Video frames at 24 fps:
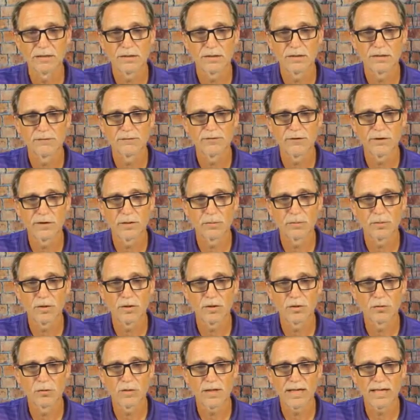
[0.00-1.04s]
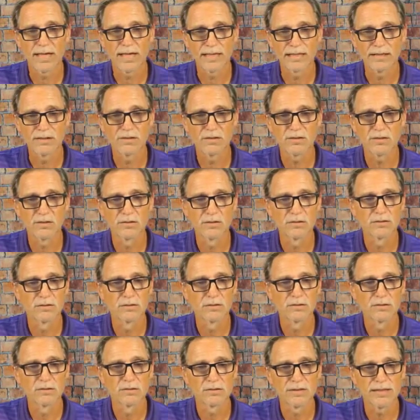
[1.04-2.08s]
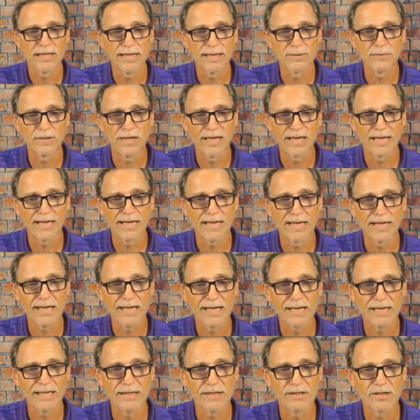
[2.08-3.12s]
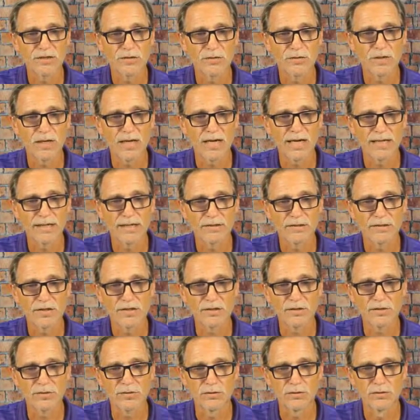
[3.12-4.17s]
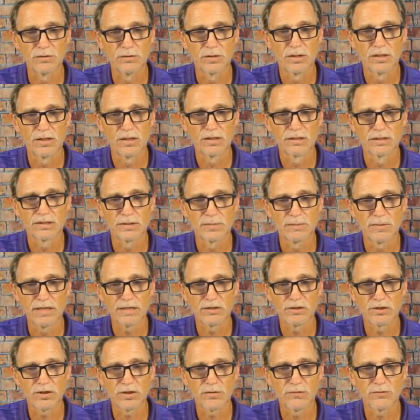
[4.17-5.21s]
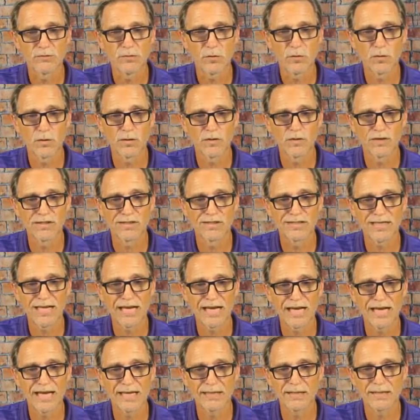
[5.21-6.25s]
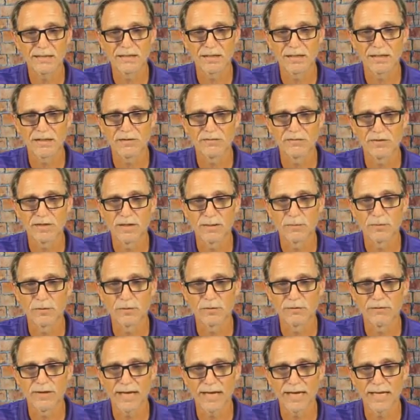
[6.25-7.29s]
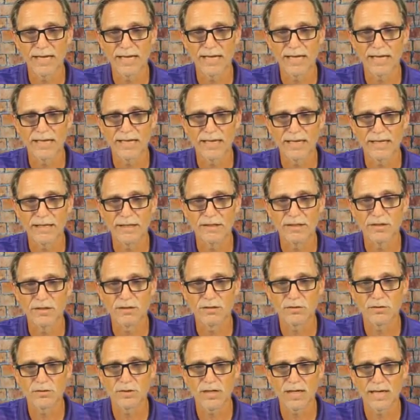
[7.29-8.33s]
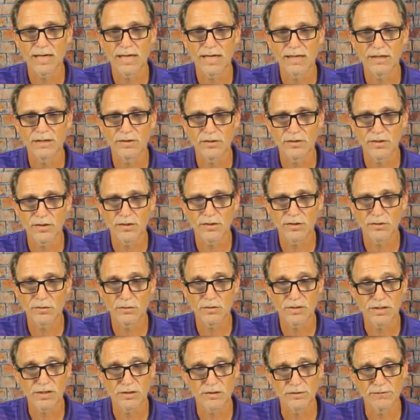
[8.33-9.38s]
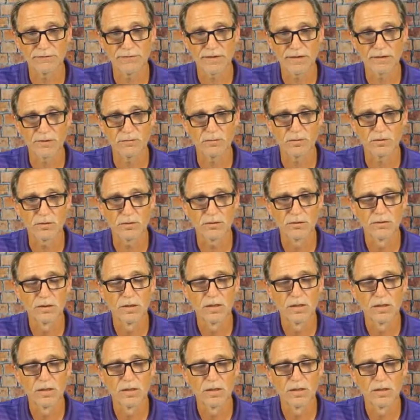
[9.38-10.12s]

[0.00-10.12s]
variable arrays named AI, AQ, I, and Q, dimension for the size of number of AI, AQ, I, and Qs that are available.